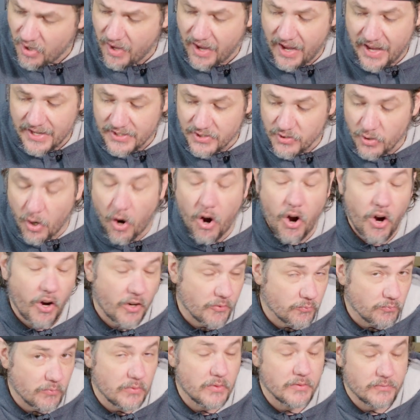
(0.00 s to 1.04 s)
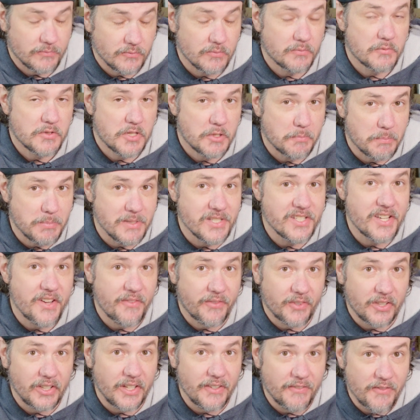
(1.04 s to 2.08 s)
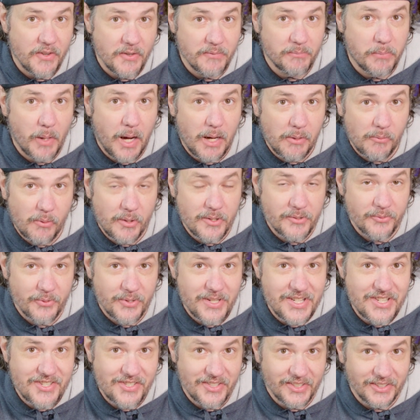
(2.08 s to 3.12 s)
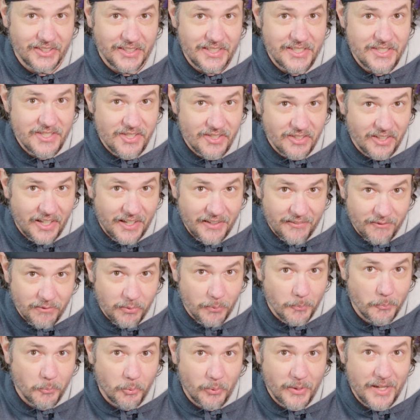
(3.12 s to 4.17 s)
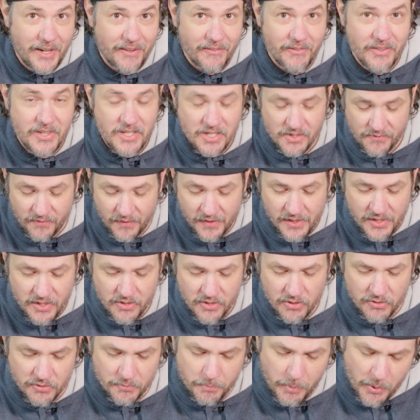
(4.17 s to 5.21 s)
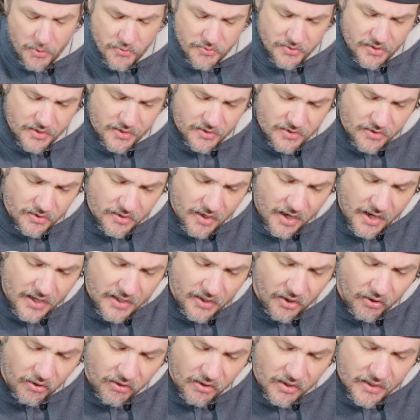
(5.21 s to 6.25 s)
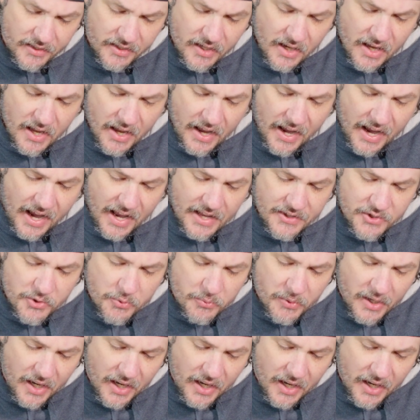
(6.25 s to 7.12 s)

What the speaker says: and you are specifically, if you bought one recently, like from whenever this video is posted and on, and you